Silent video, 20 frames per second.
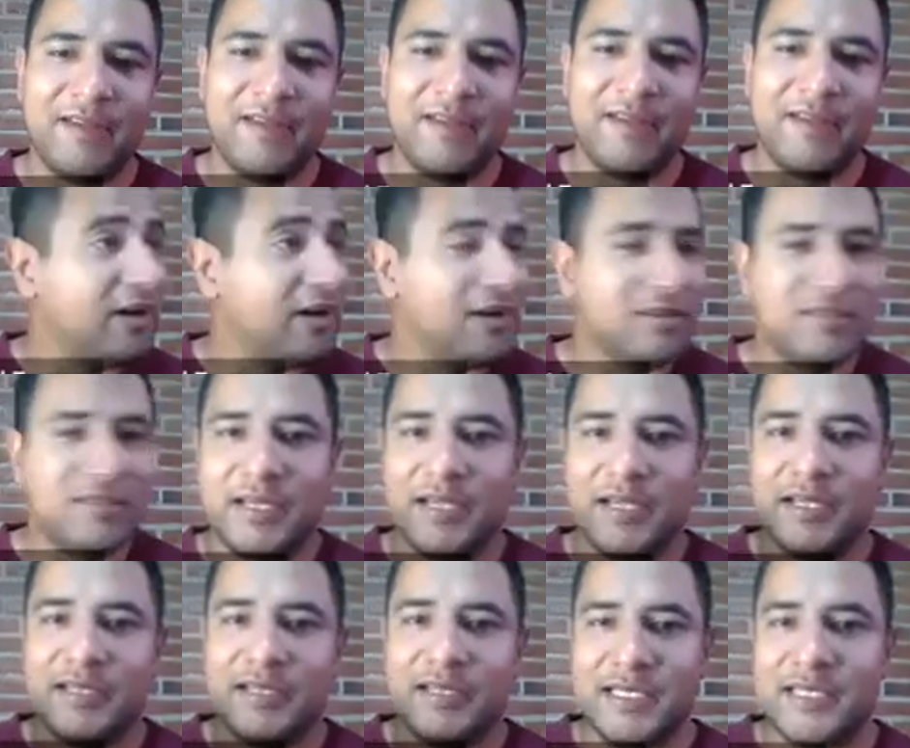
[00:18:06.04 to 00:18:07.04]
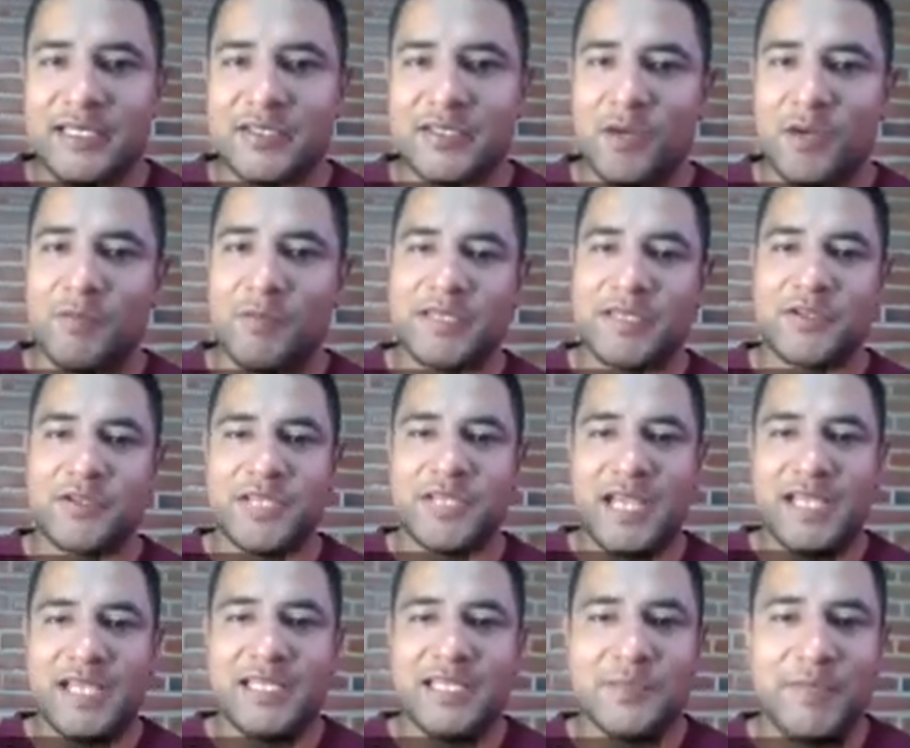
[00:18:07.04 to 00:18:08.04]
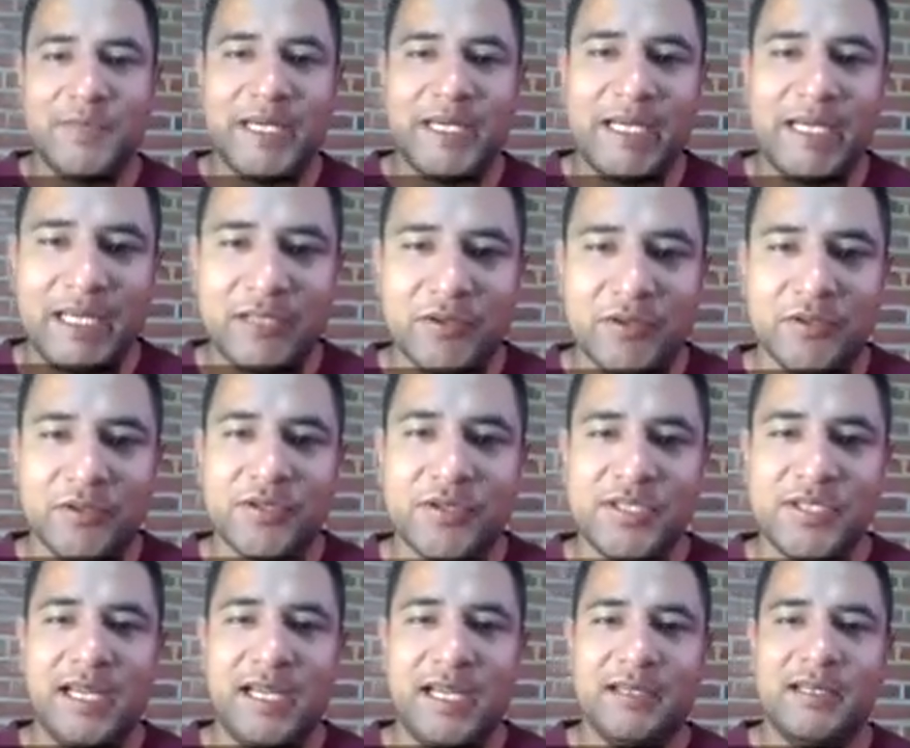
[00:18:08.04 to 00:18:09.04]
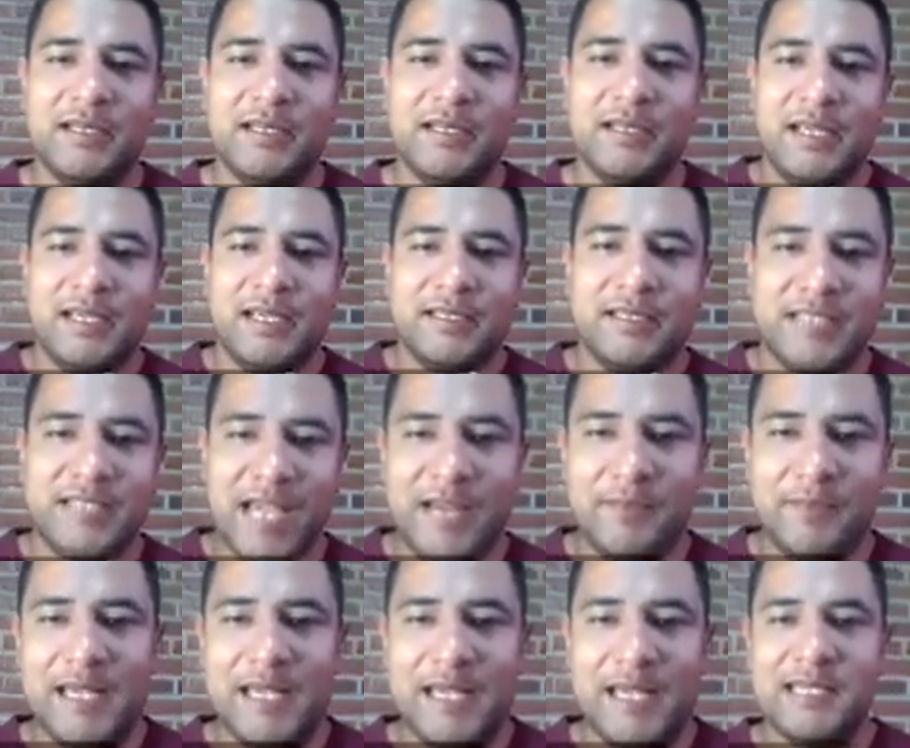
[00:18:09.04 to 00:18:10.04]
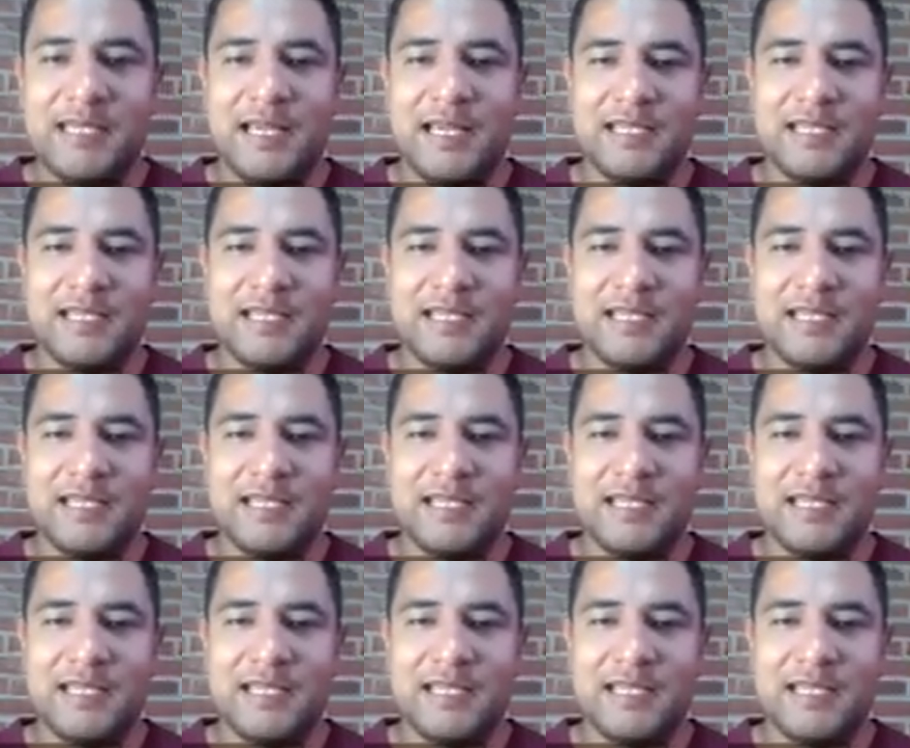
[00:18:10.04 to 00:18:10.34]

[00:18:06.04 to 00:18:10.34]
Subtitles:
Thus, these complex societies begin to understand time as a